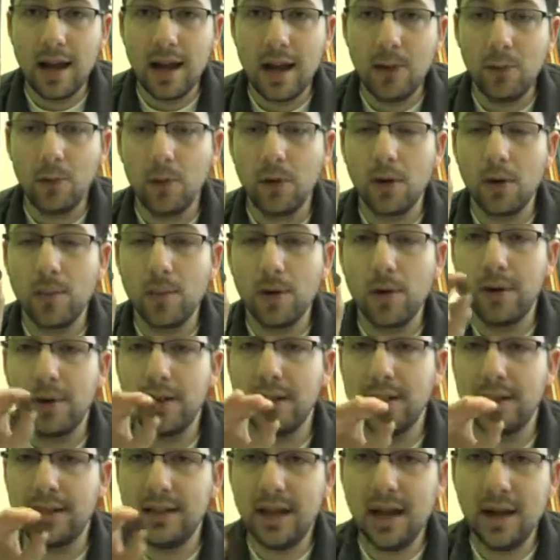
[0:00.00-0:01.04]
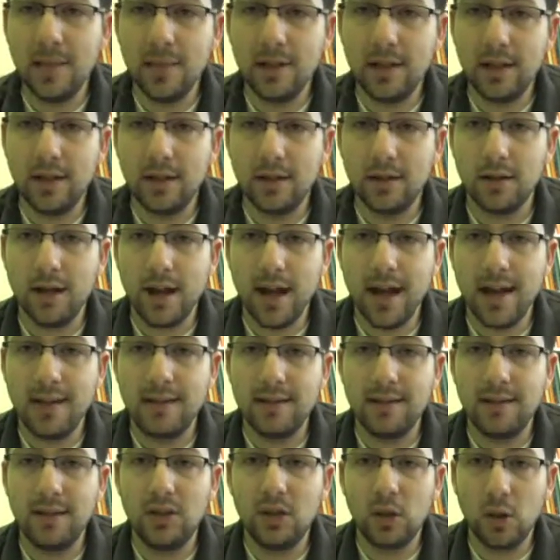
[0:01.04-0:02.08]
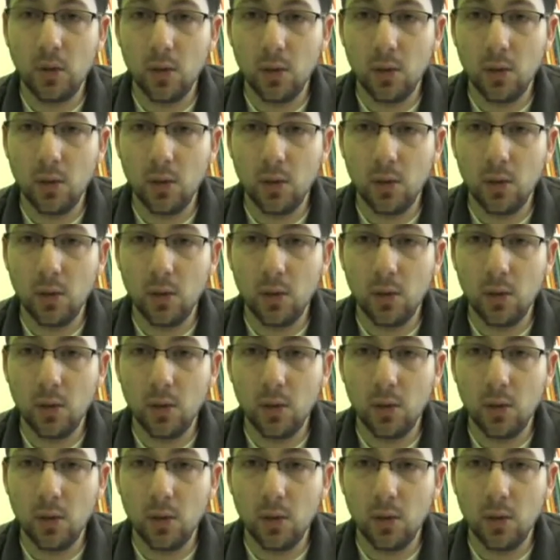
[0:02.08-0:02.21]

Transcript: And we're going to put the denominator as the